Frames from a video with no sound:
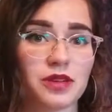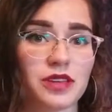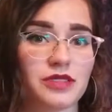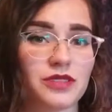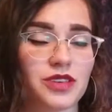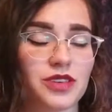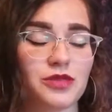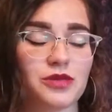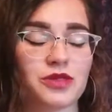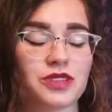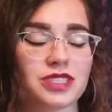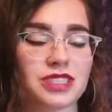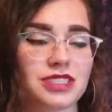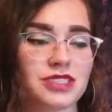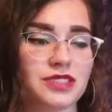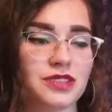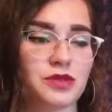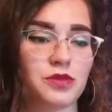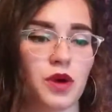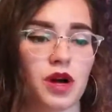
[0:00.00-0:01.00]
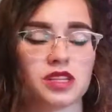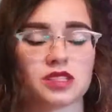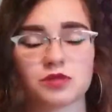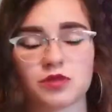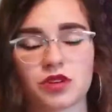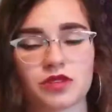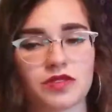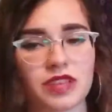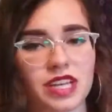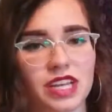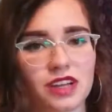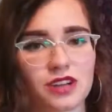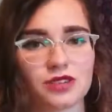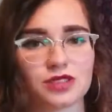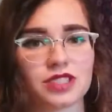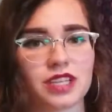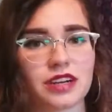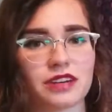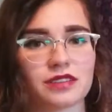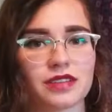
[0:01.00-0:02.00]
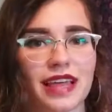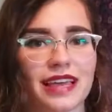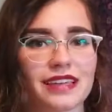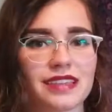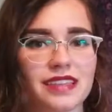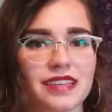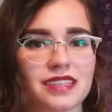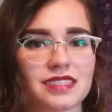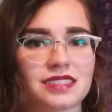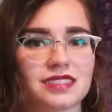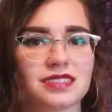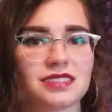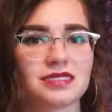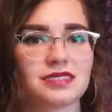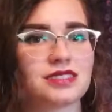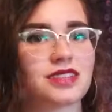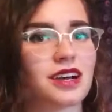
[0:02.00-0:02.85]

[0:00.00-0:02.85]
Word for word: if you want to watch more videos that are like this,